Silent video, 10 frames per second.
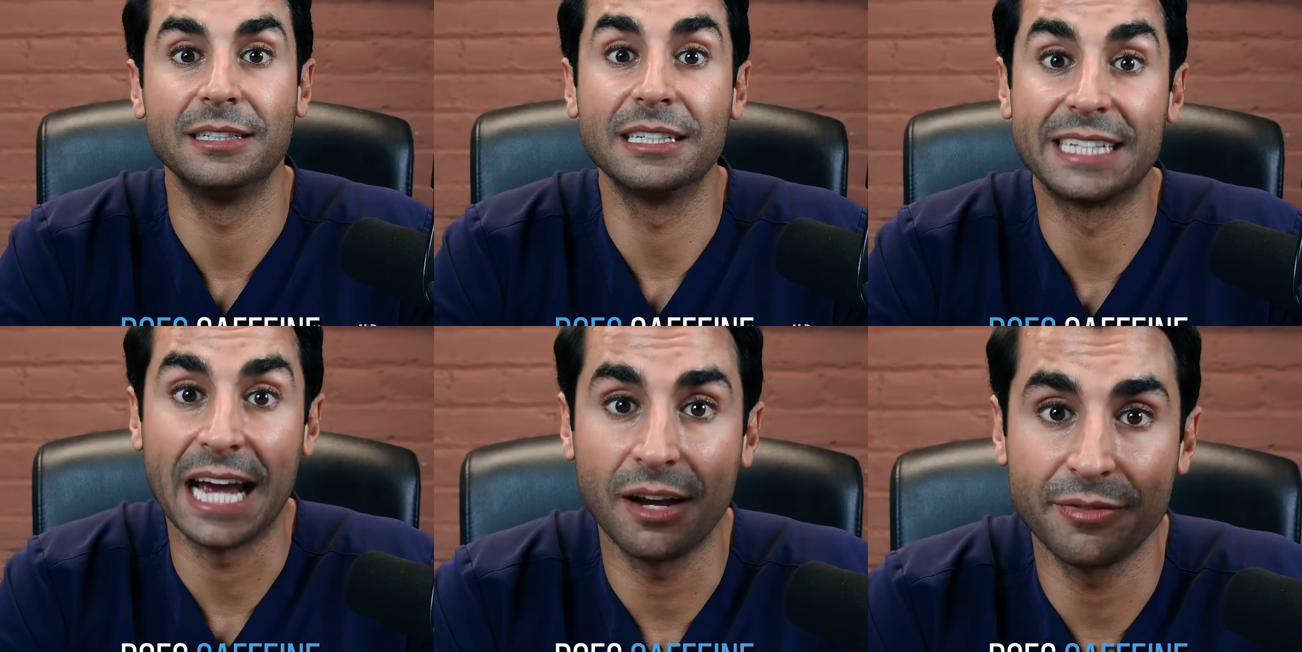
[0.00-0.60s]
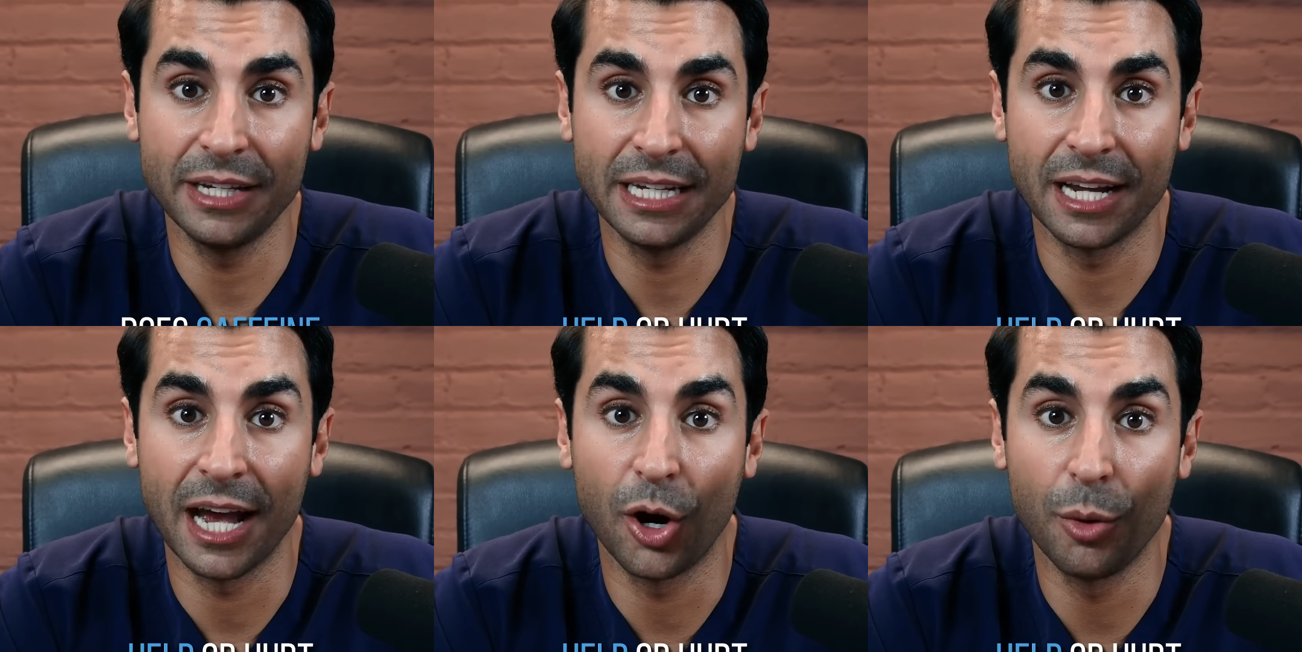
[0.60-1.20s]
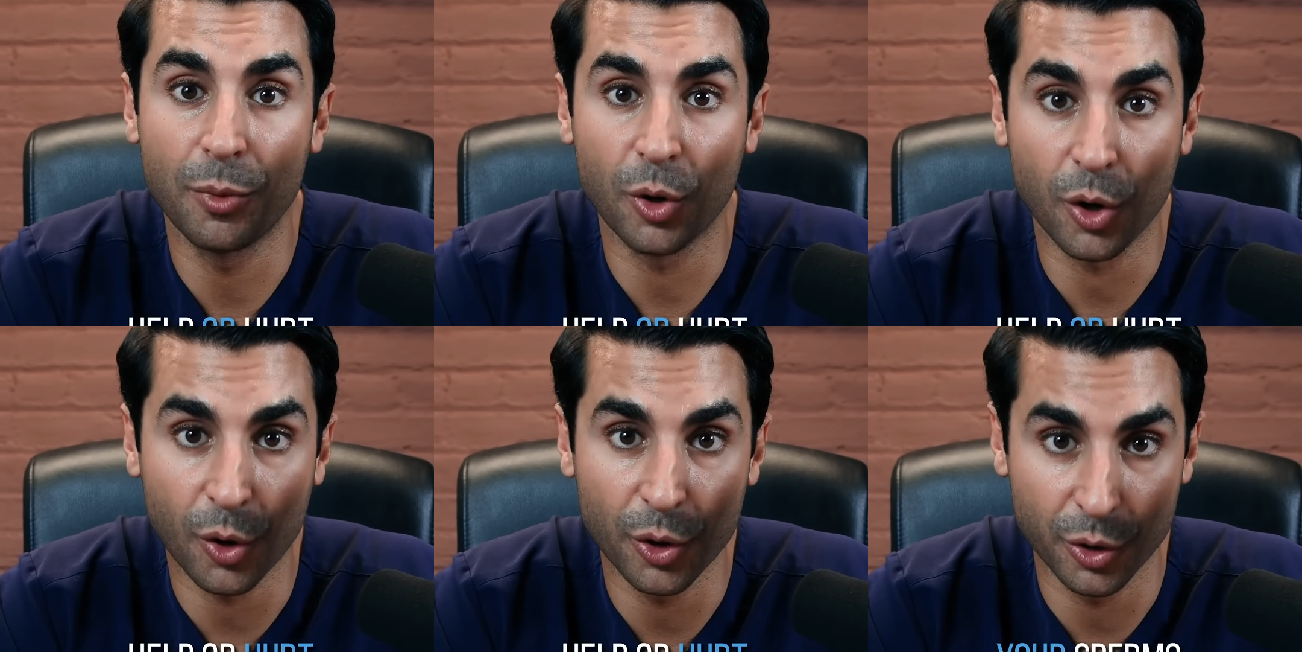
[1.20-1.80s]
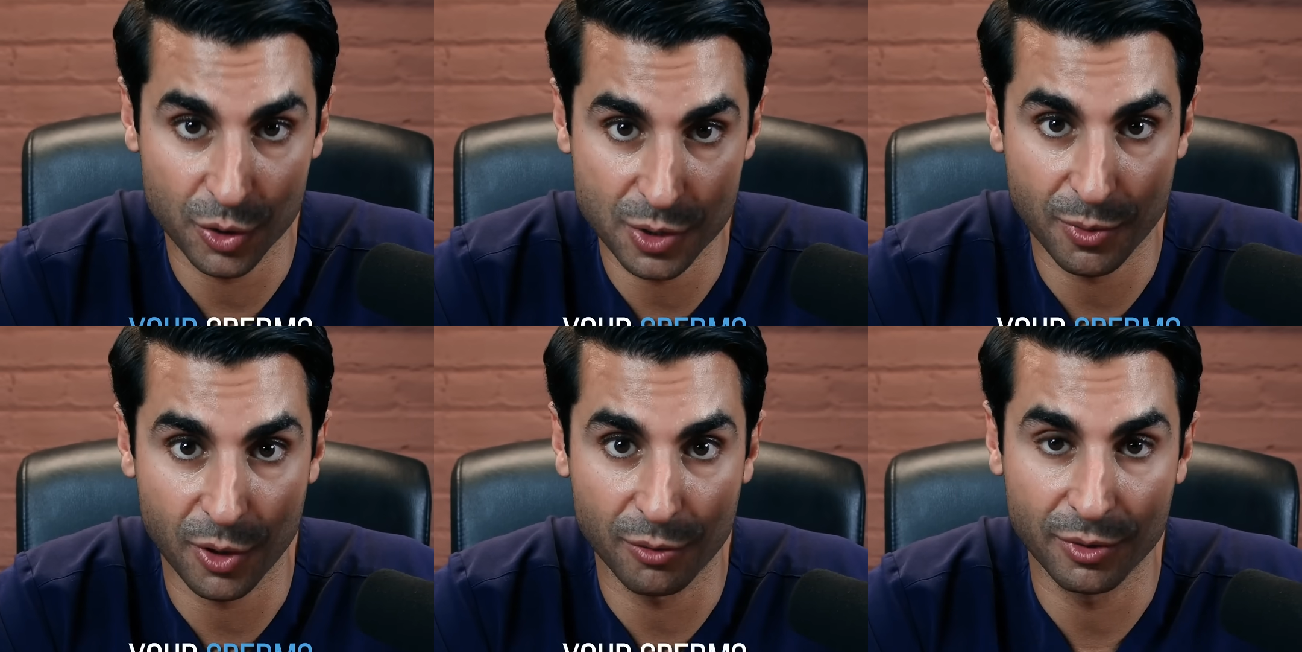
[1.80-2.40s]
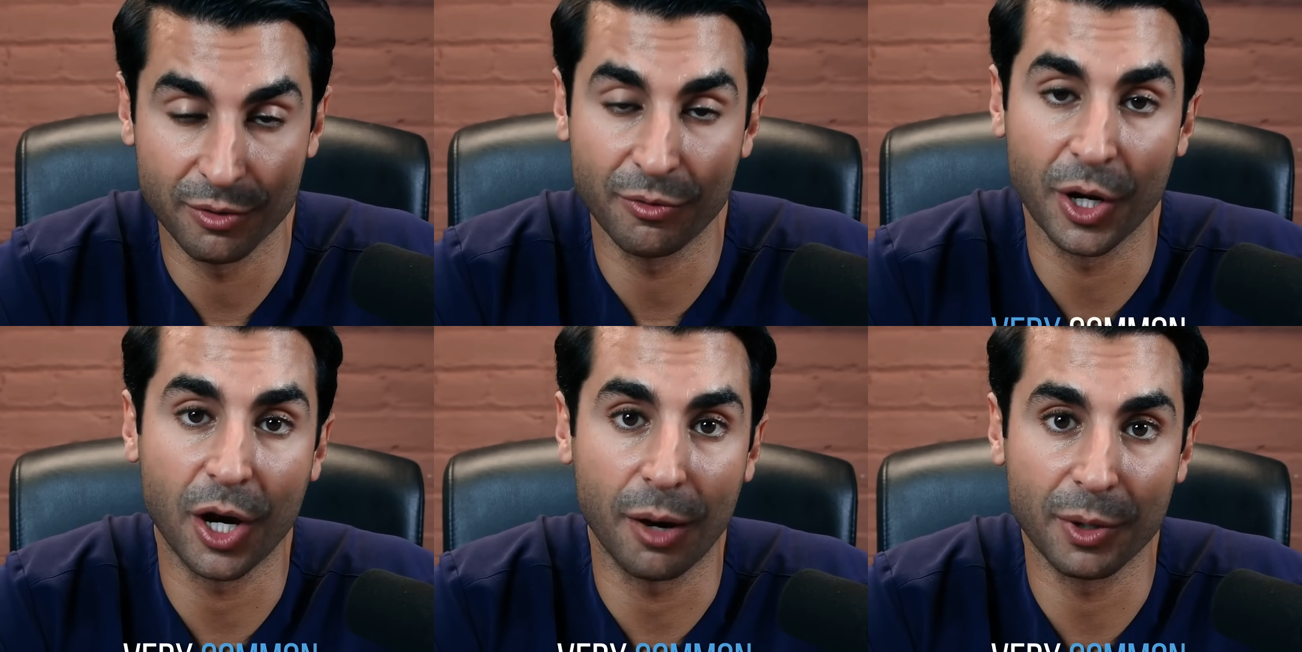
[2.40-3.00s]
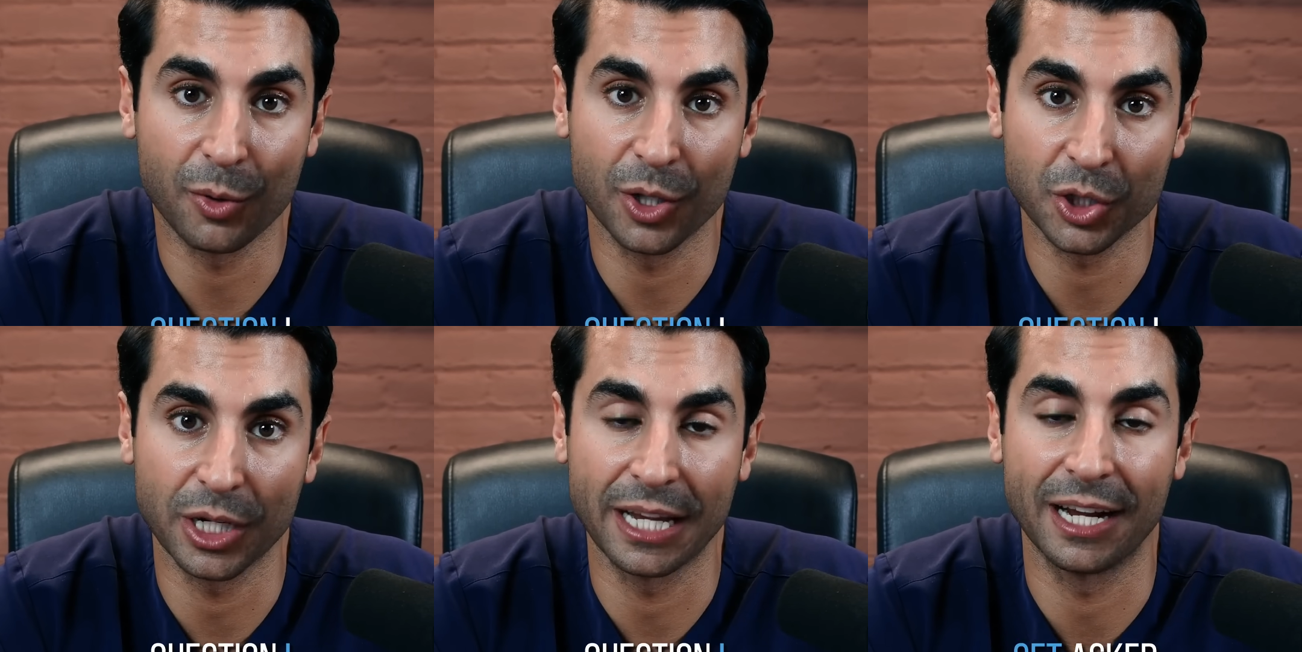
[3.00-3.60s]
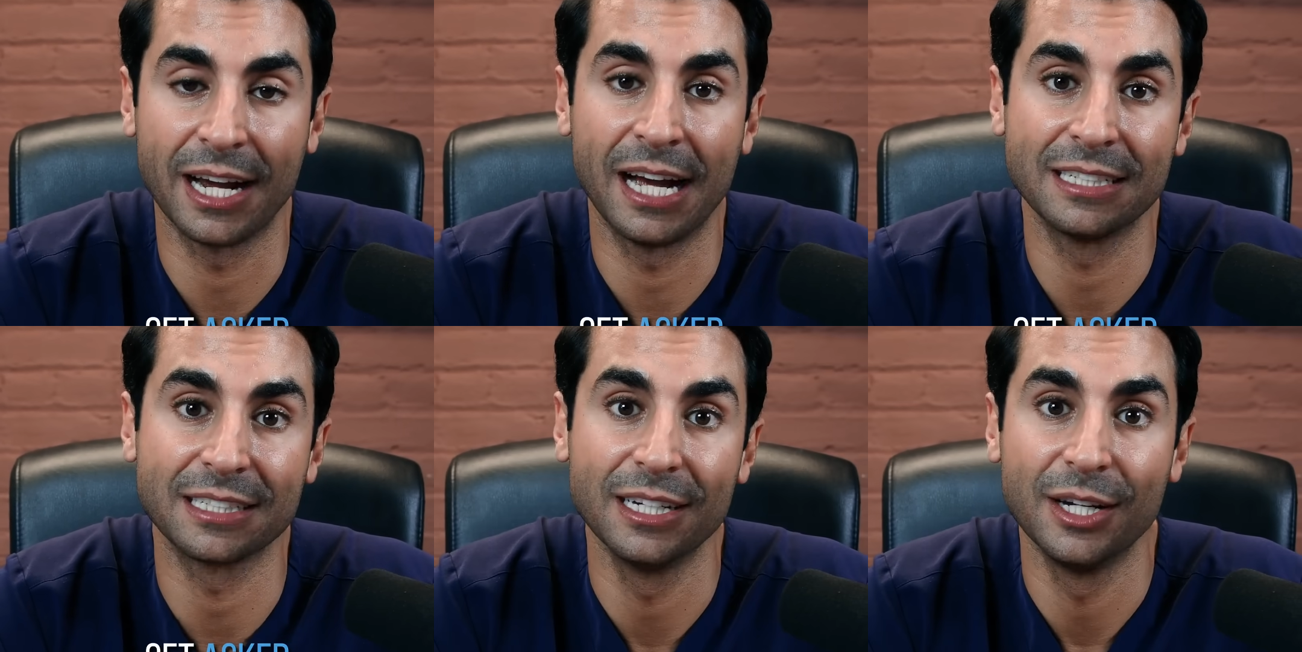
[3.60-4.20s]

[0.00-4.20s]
Does caffeine help or hurt your sperm? Very common question I get asked.